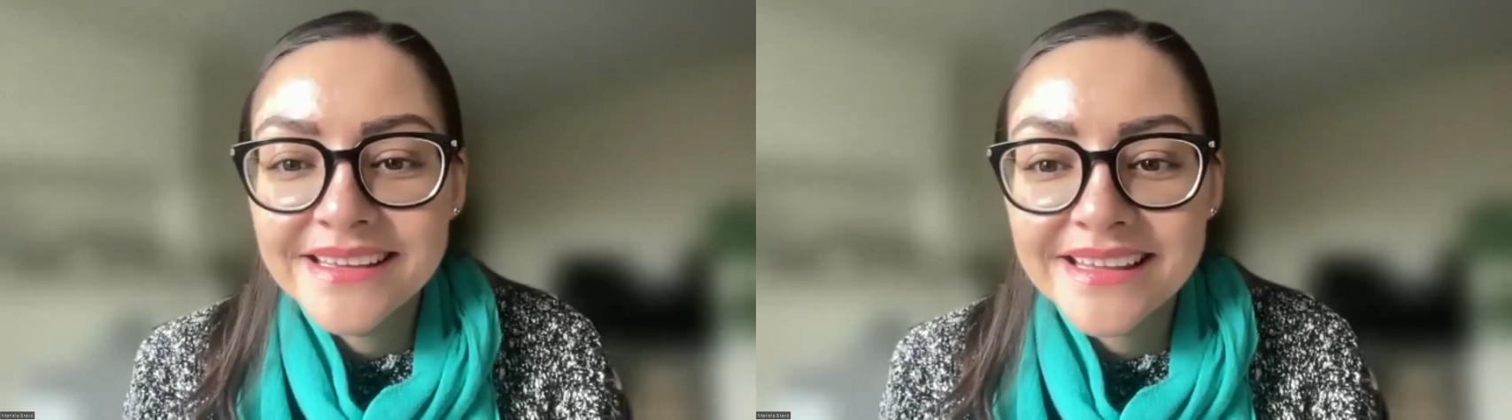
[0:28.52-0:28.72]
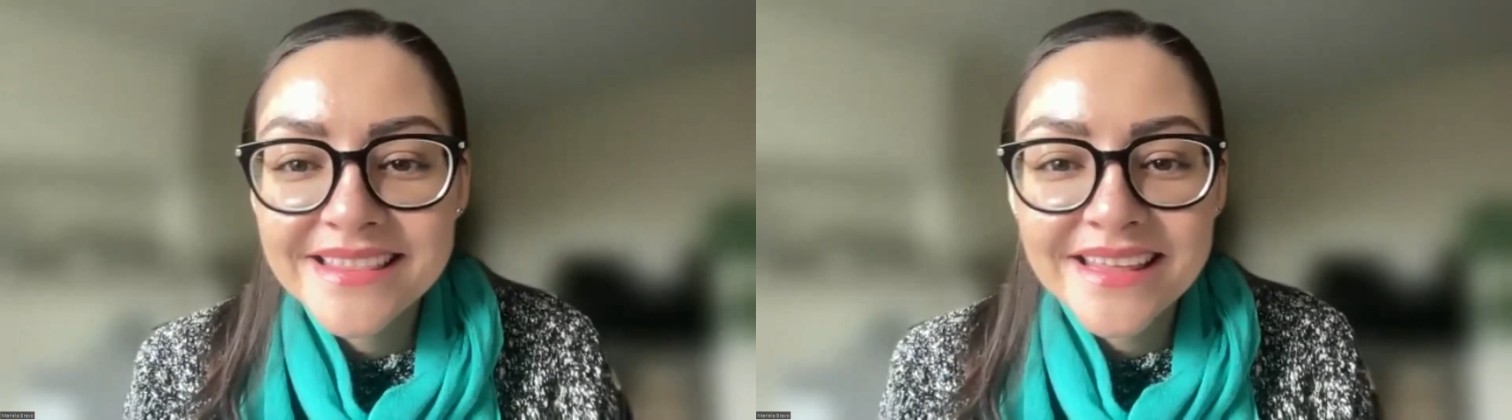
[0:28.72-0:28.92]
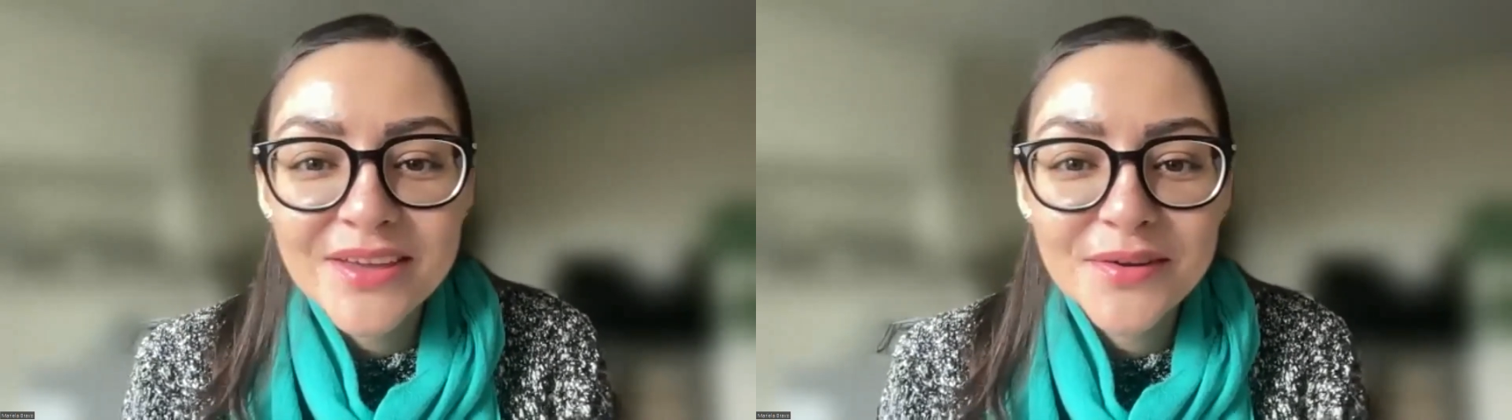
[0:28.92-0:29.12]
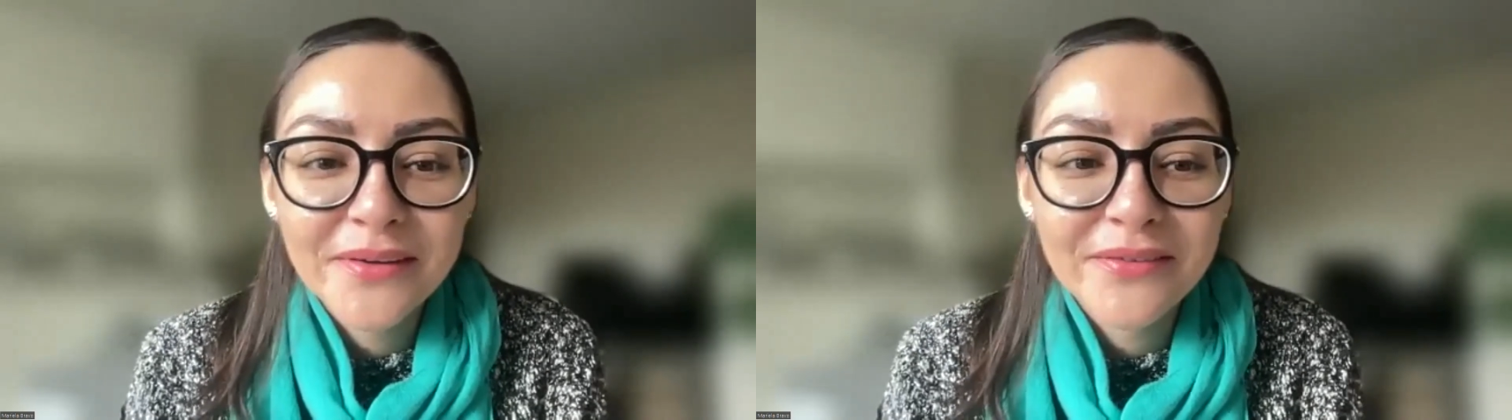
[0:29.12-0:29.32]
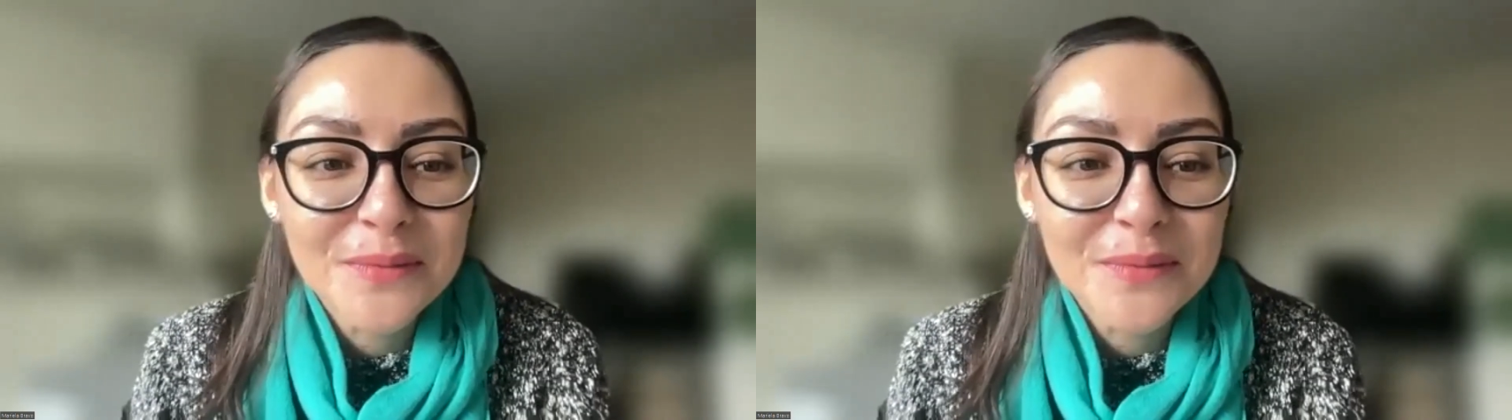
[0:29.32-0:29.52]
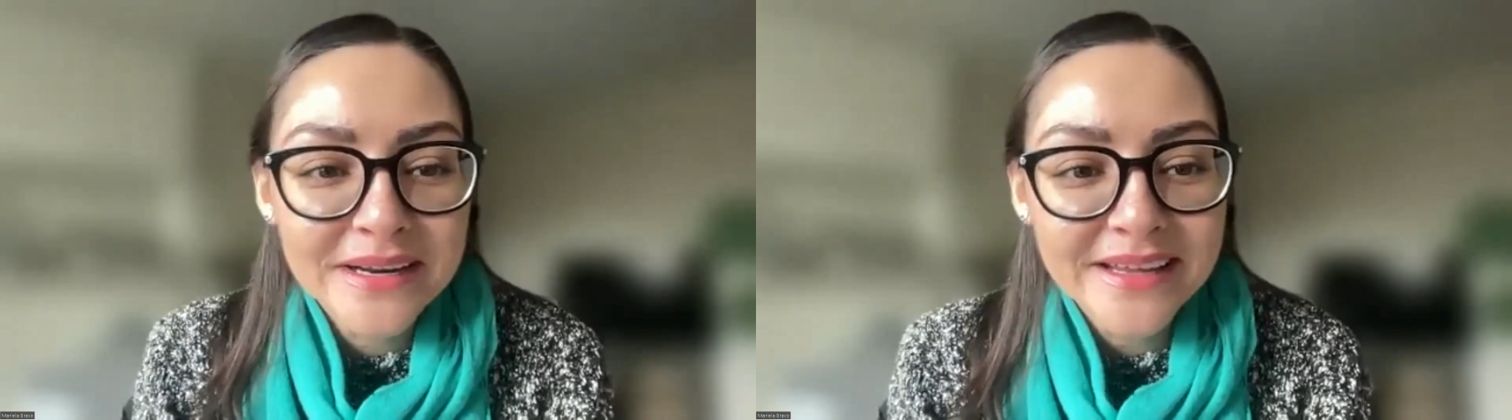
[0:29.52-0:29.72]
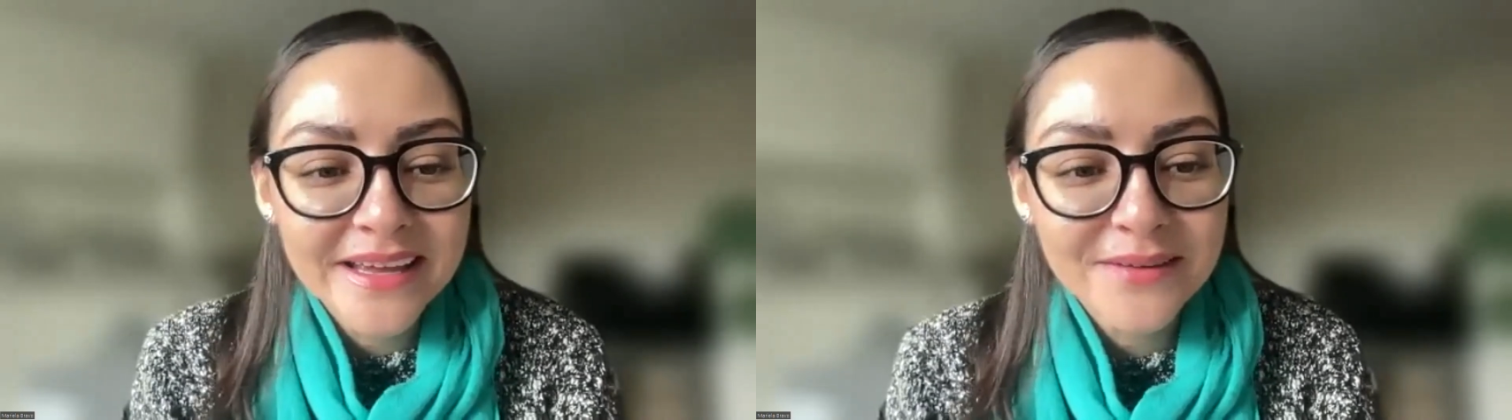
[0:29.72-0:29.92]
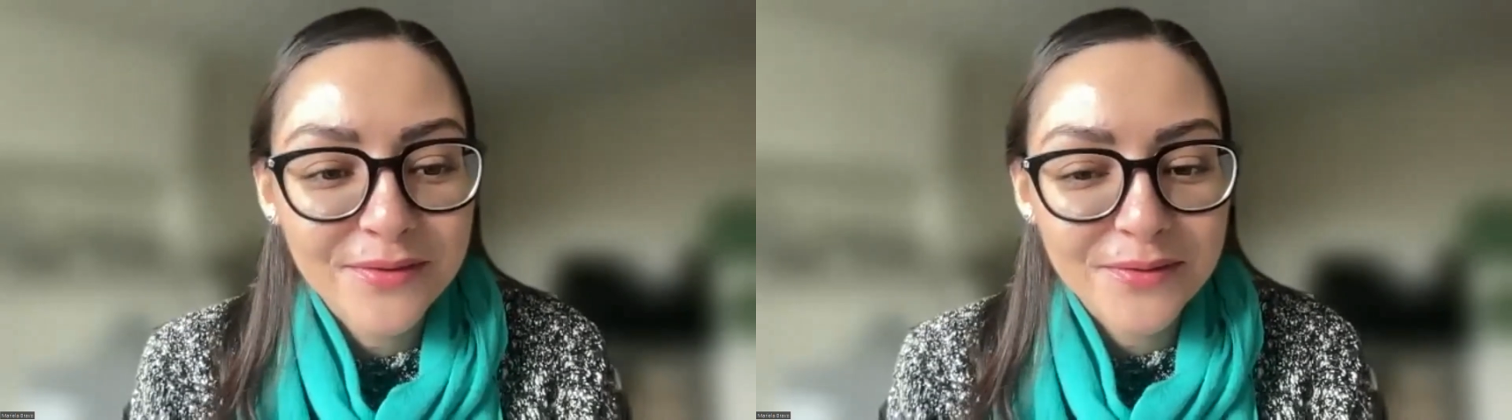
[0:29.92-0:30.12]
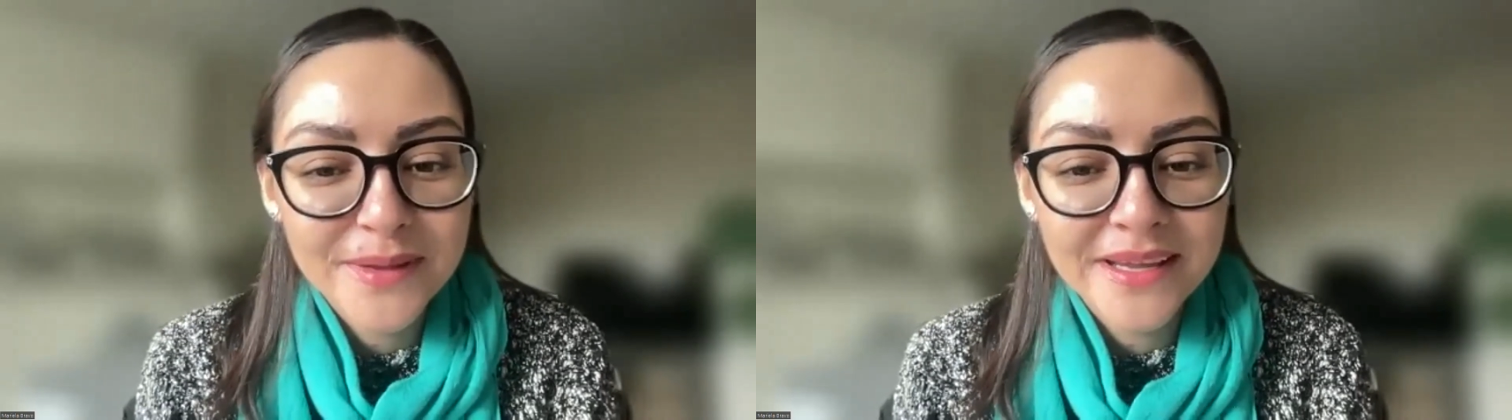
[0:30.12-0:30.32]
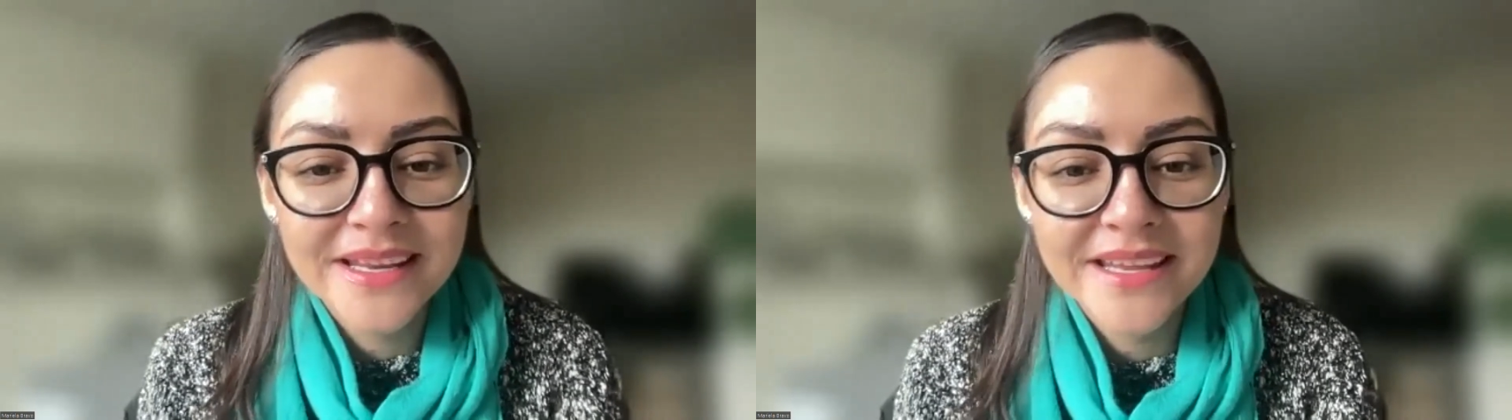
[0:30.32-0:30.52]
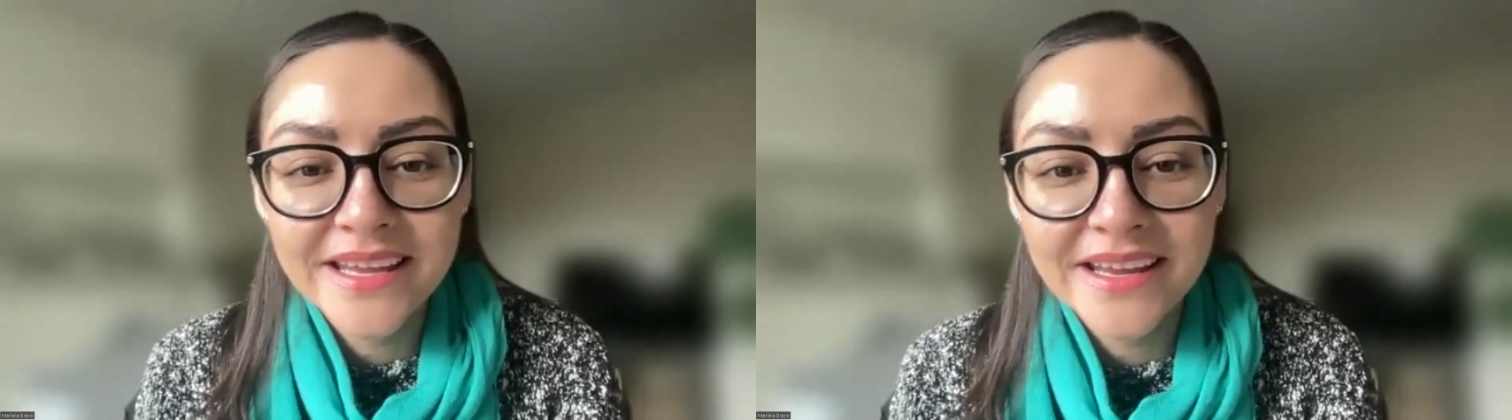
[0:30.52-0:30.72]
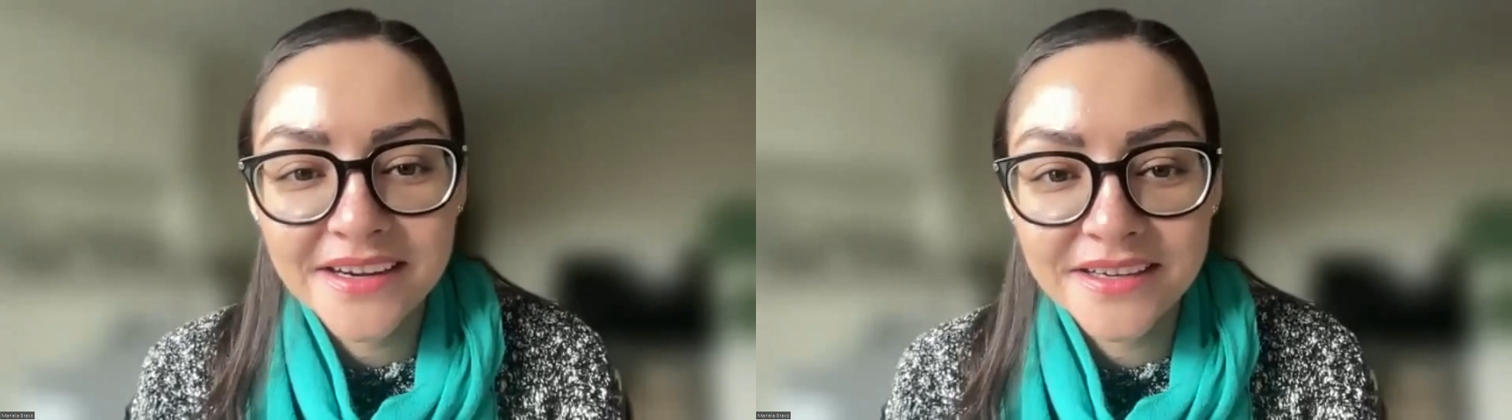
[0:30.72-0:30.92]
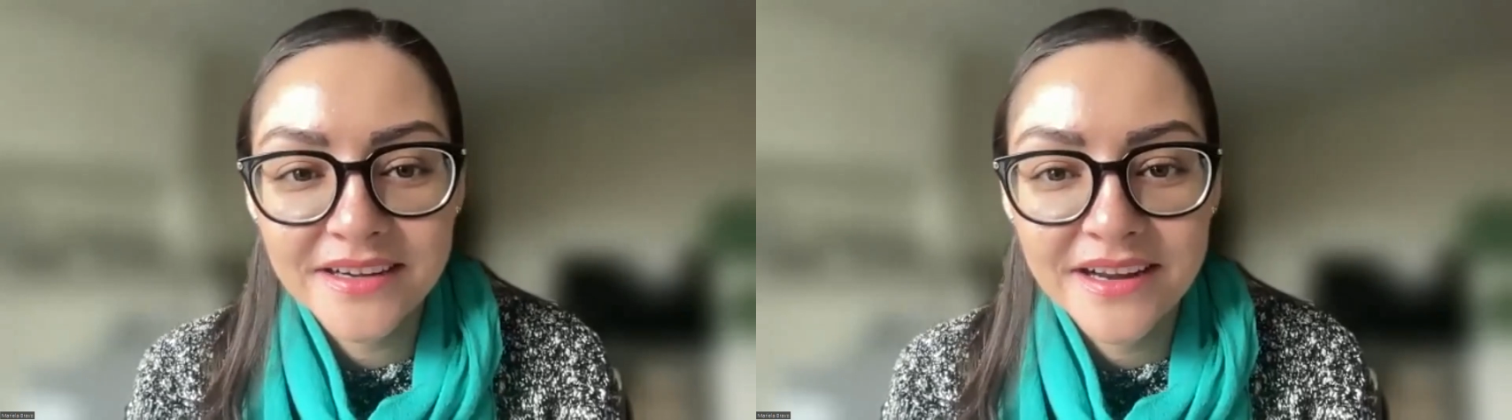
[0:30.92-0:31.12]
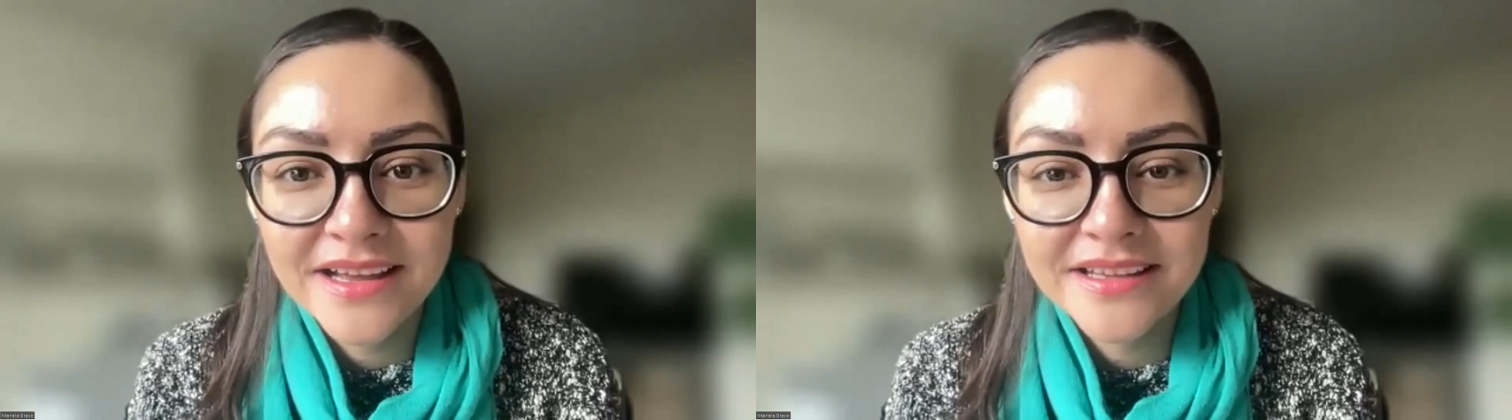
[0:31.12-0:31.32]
And thank you everyone again for being here.